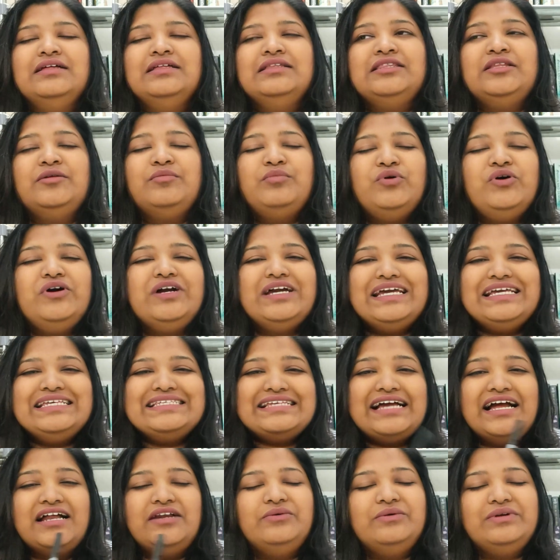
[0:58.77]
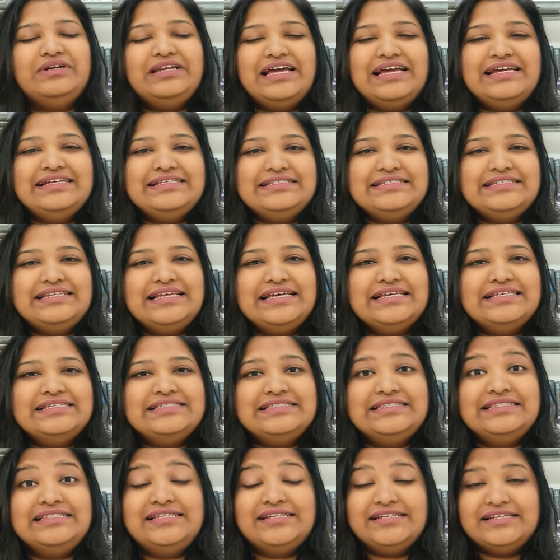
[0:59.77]
The book is advertised
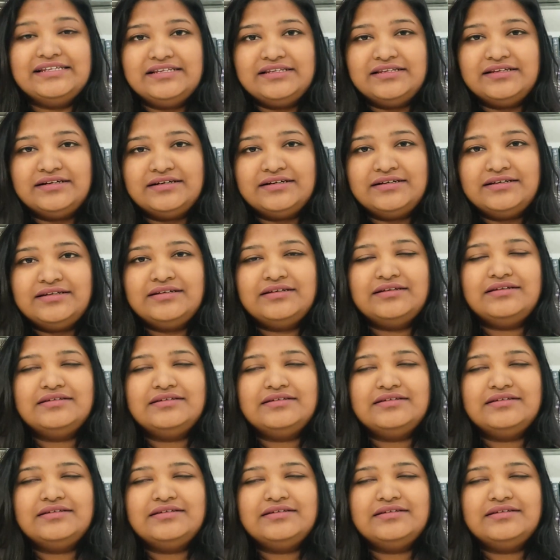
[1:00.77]
as thriller,